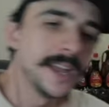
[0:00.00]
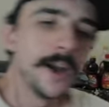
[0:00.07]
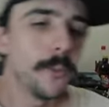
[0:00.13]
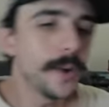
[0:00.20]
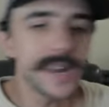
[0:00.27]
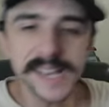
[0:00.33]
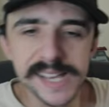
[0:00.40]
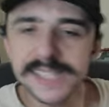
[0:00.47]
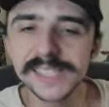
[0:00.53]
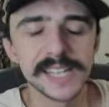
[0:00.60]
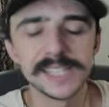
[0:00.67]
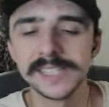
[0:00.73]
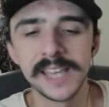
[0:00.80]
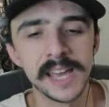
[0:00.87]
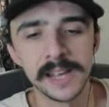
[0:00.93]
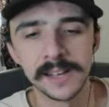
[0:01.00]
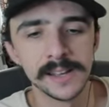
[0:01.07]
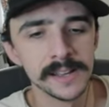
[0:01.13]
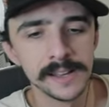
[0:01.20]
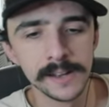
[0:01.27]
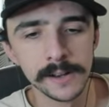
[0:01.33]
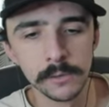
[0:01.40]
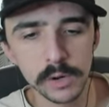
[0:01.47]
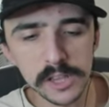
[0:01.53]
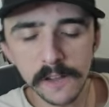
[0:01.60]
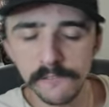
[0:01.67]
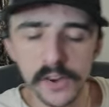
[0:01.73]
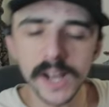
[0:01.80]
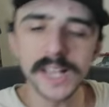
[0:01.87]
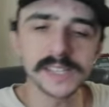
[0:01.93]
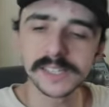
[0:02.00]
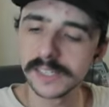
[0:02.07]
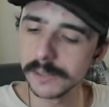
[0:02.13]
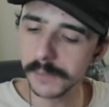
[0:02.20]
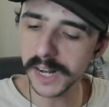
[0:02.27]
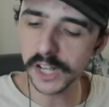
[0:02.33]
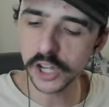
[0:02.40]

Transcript: What is this thing? What the fuck is this? Some kind of